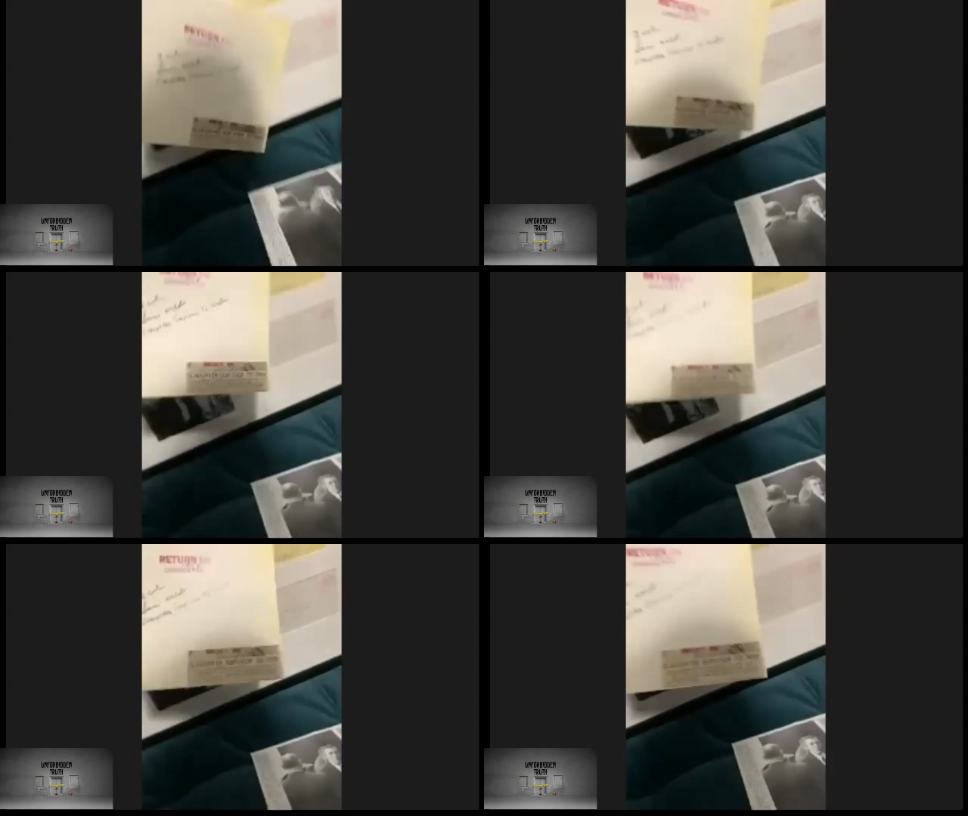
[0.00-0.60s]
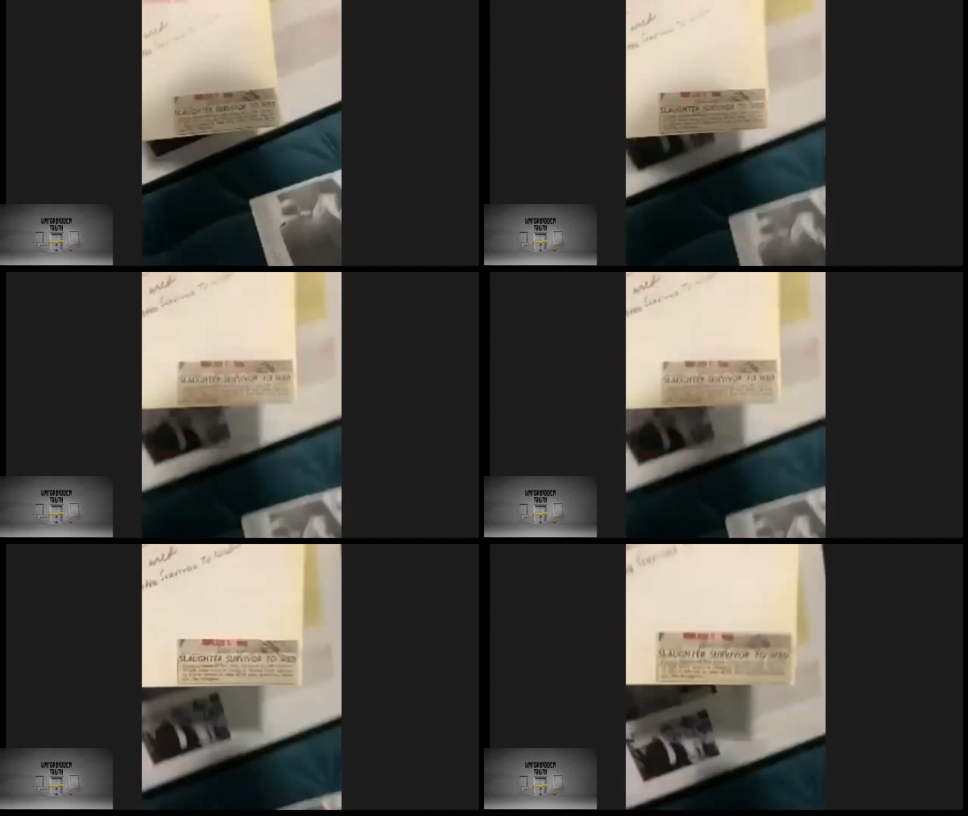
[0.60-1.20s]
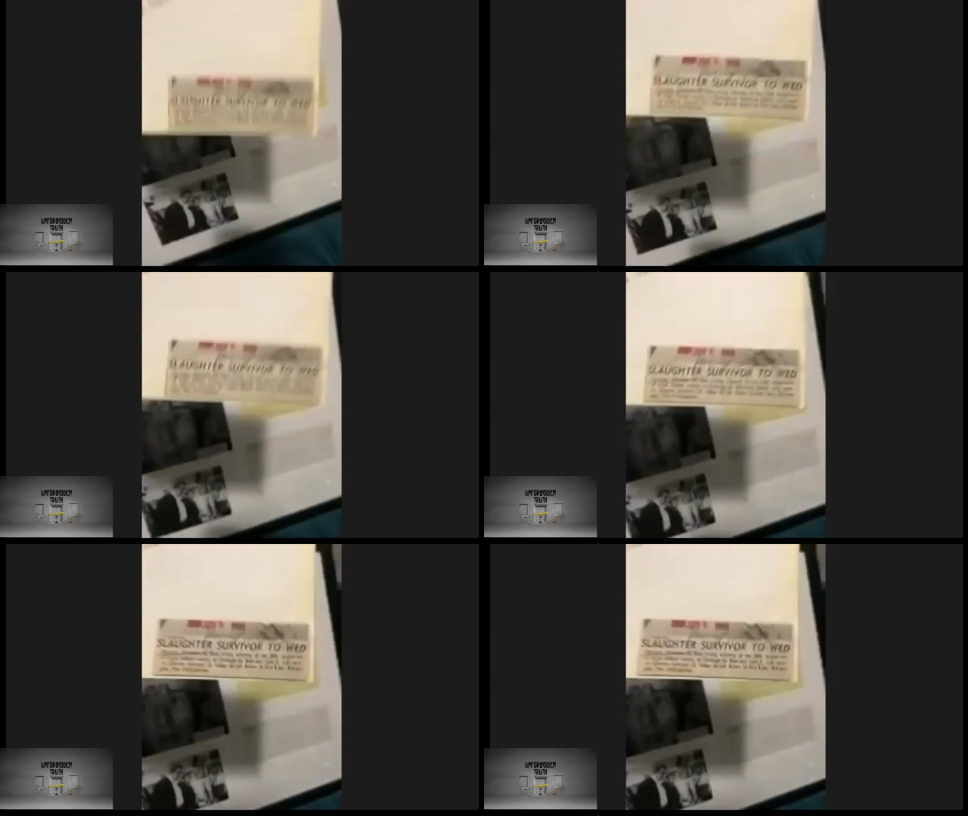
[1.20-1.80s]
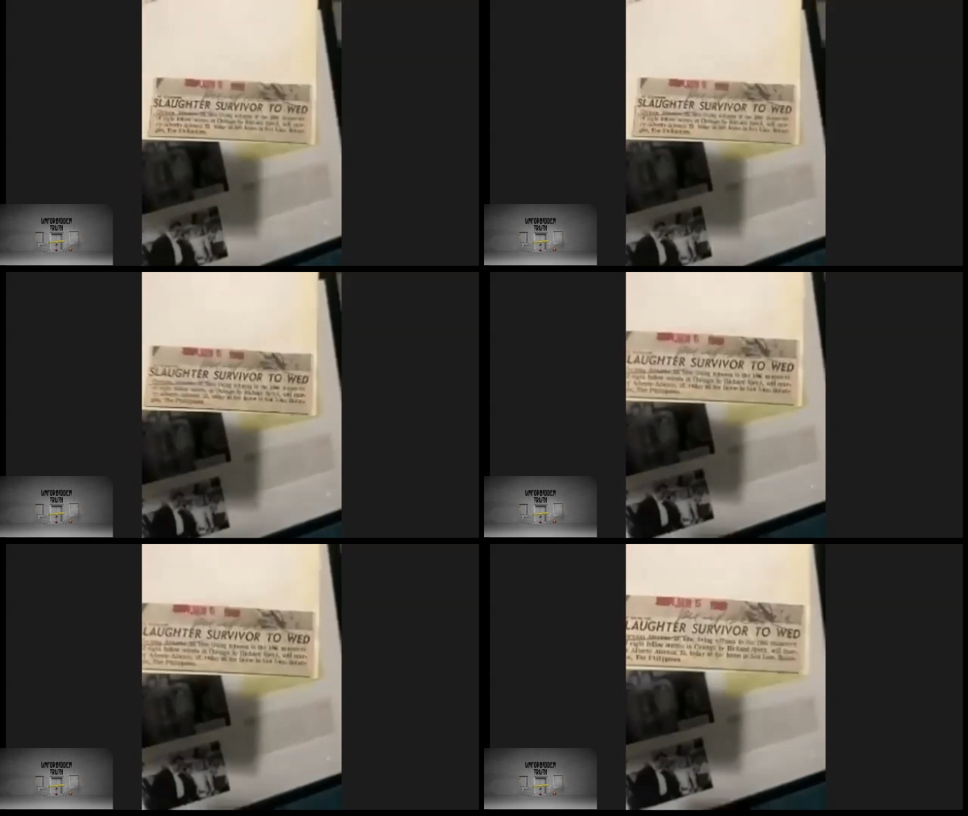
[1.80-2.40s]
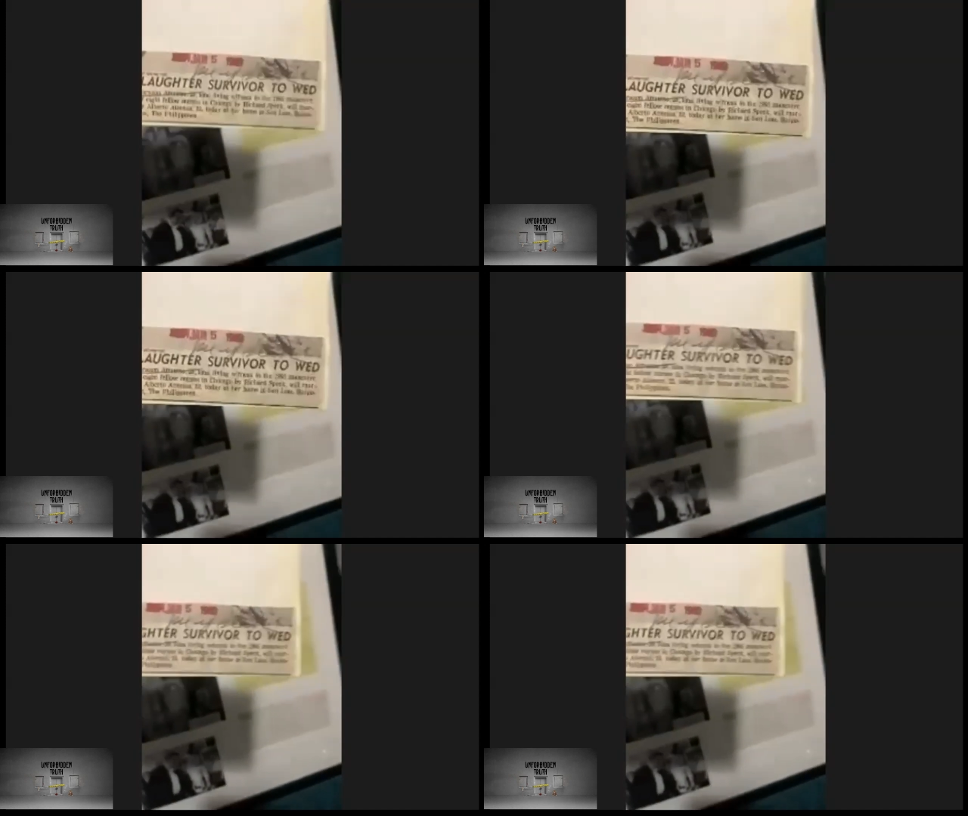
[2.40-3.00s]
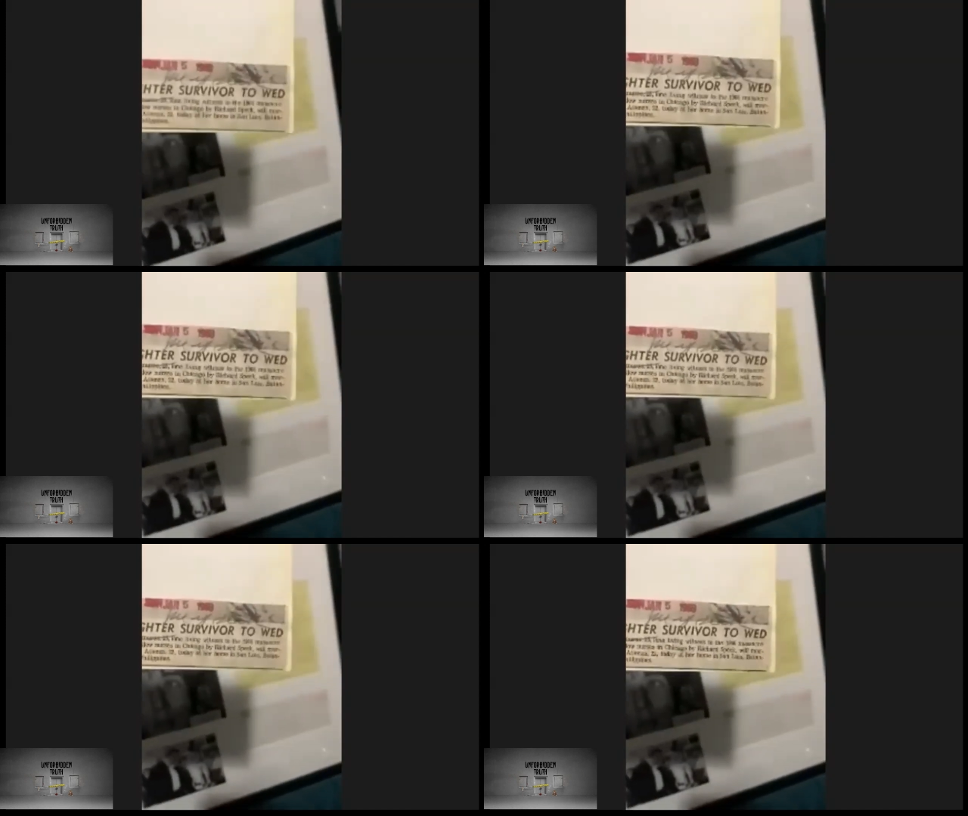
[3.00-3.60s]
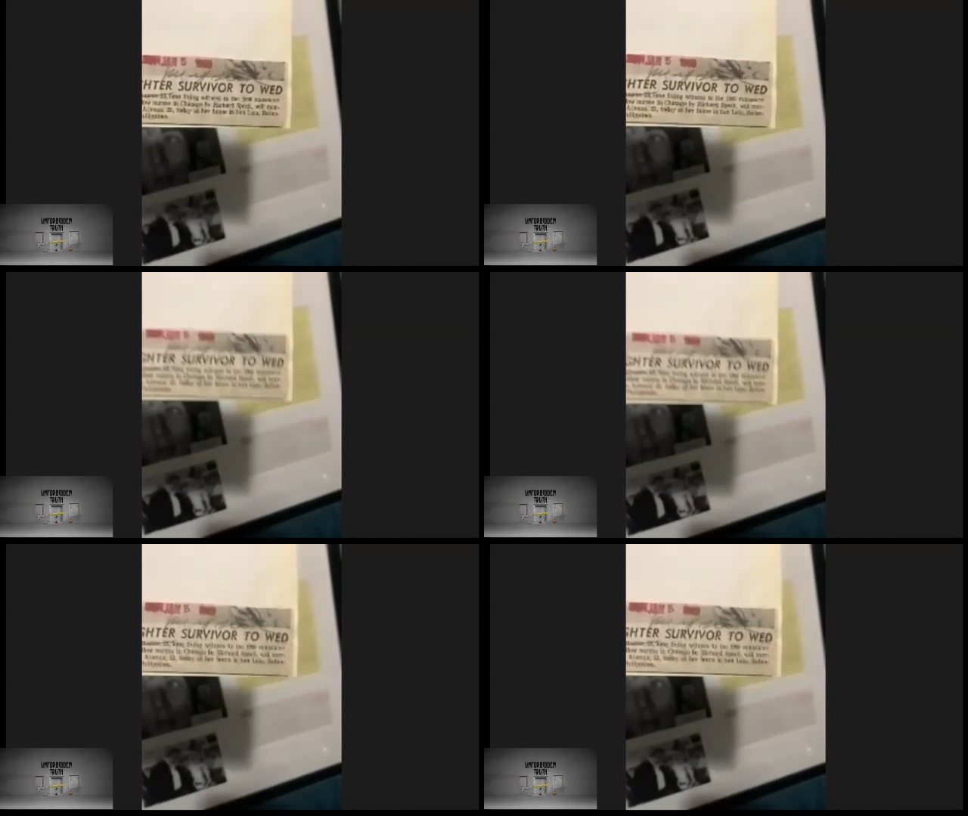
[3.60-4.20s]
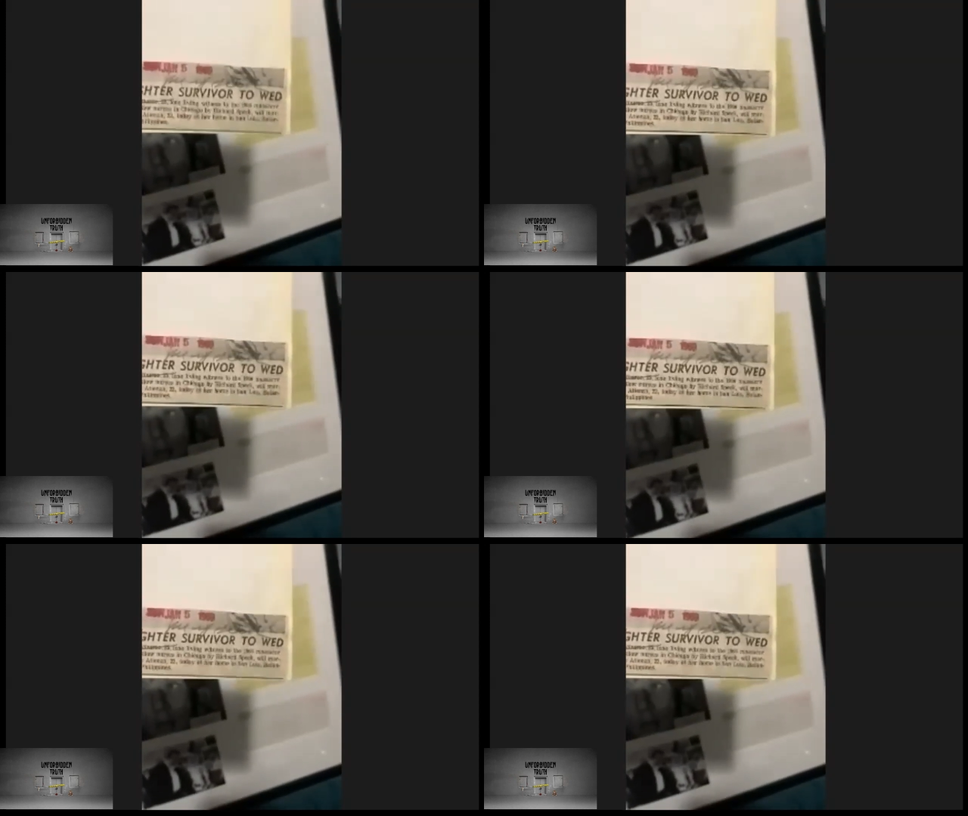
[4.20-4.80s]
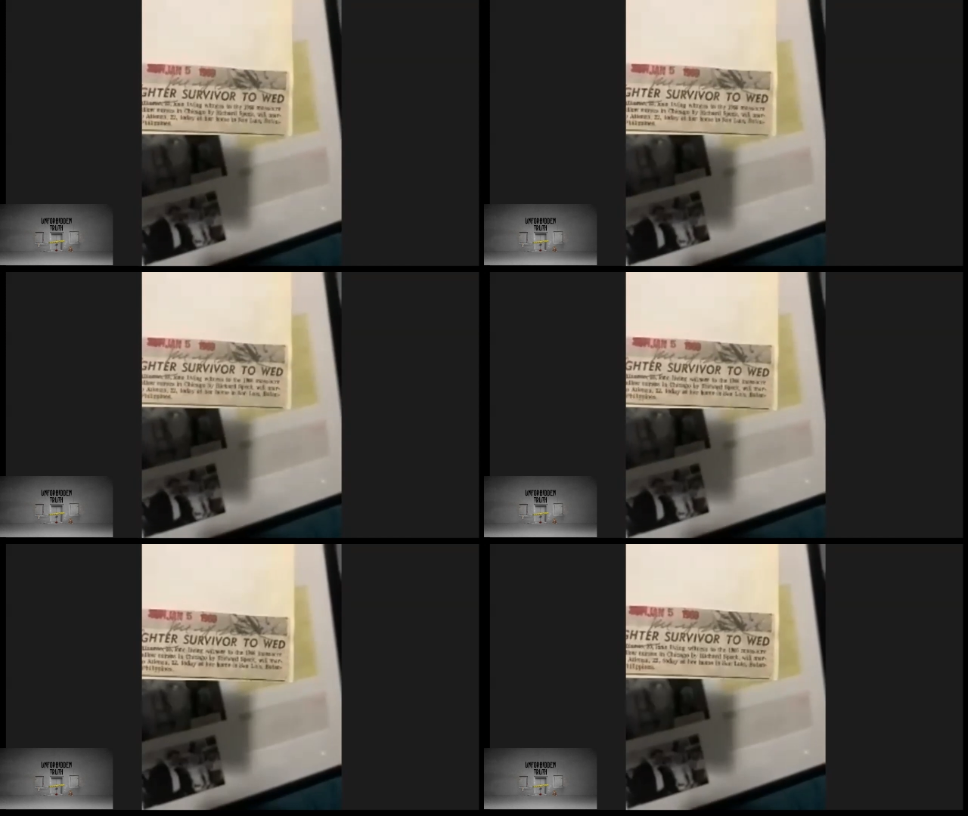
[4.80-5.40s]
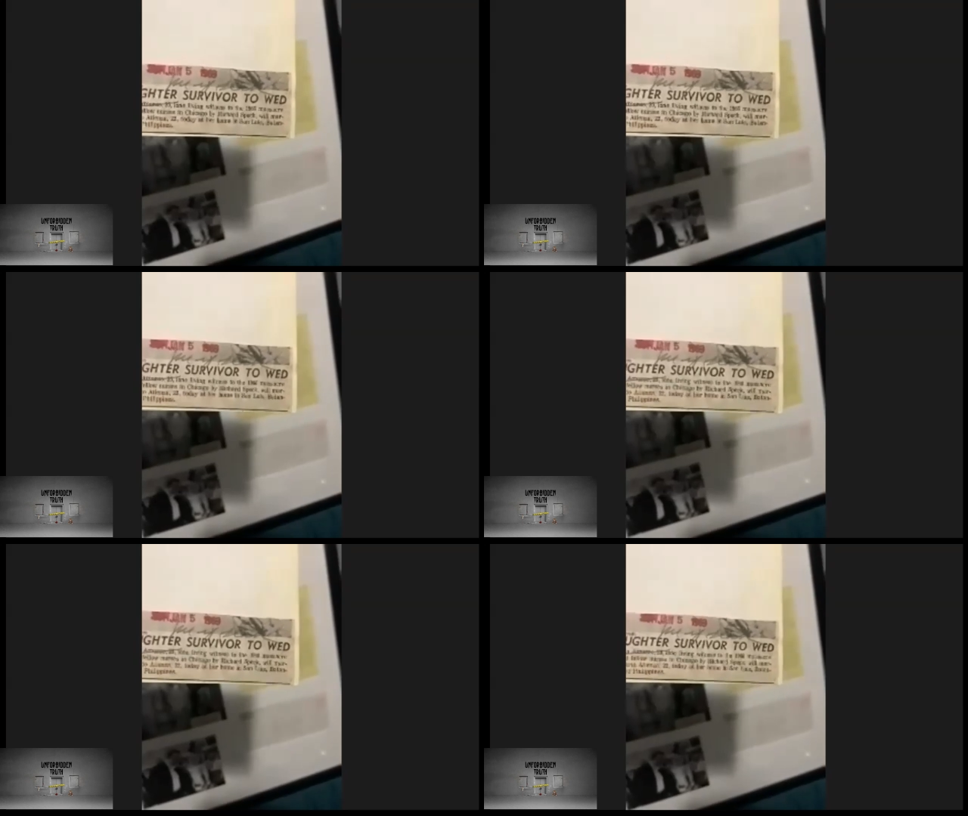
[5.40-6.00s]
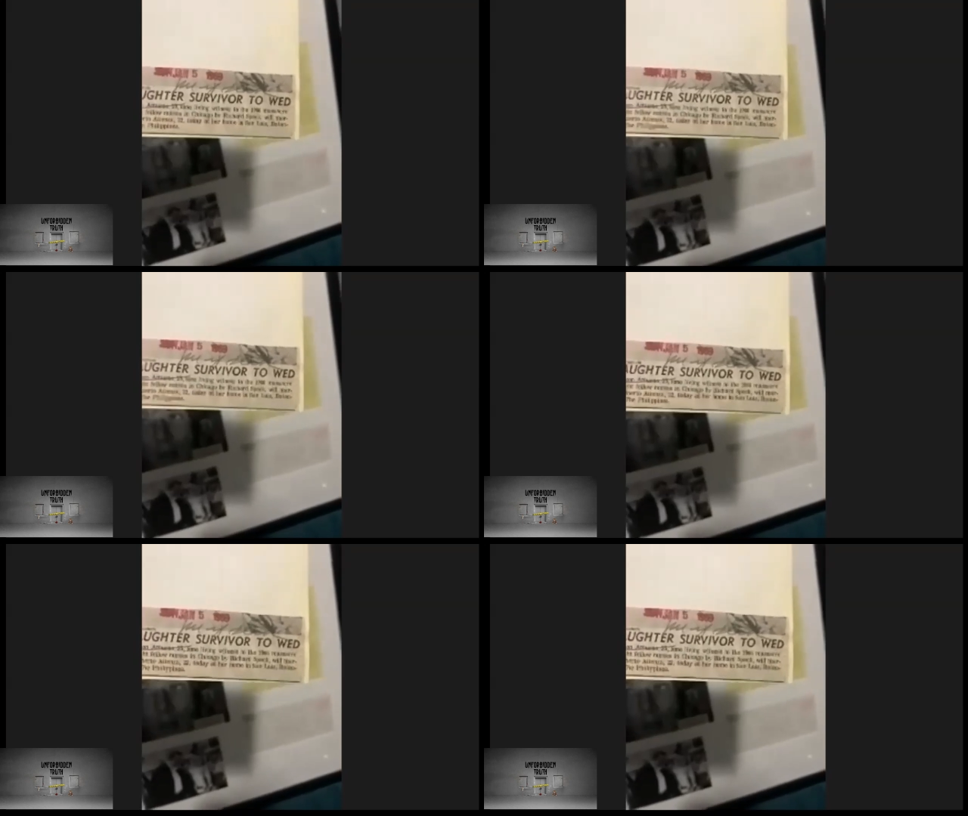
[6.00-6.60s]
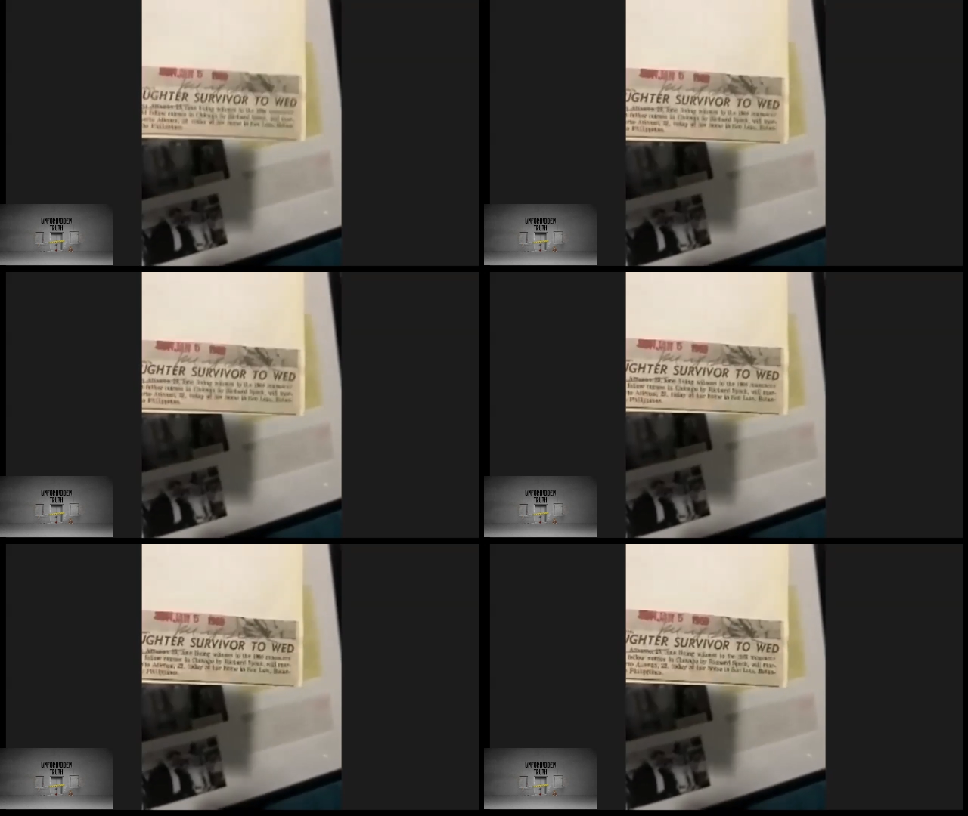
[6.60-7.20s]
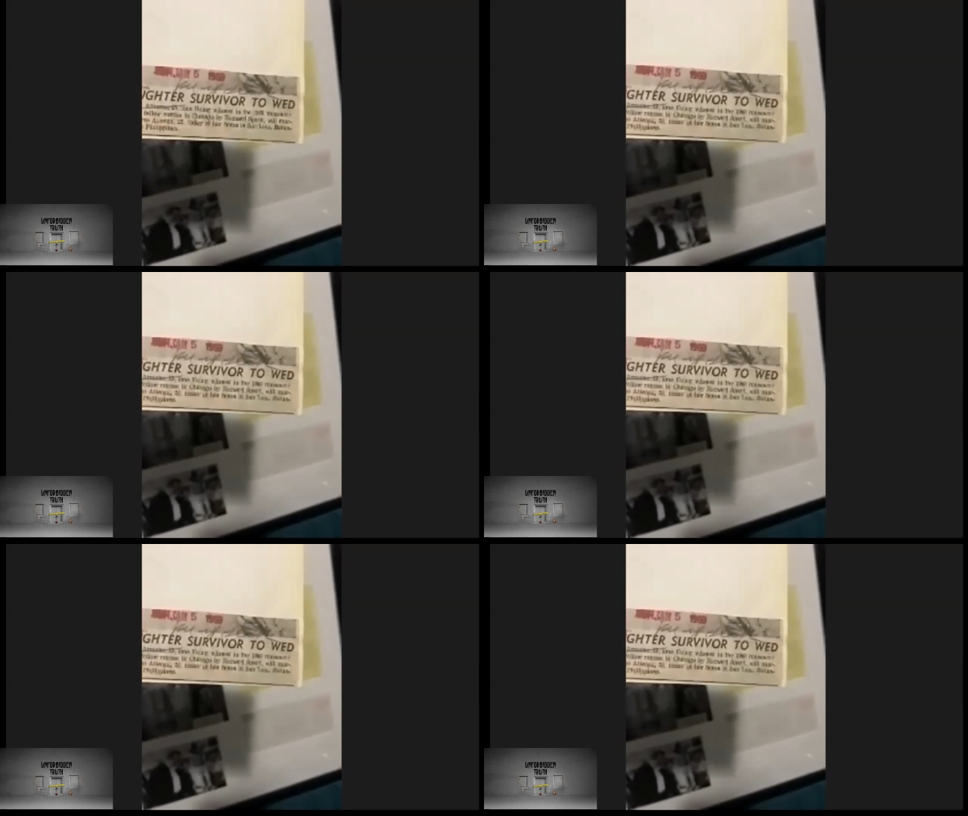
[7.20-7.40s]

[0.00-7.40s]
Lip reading: No face is visible, so there are no lips to read.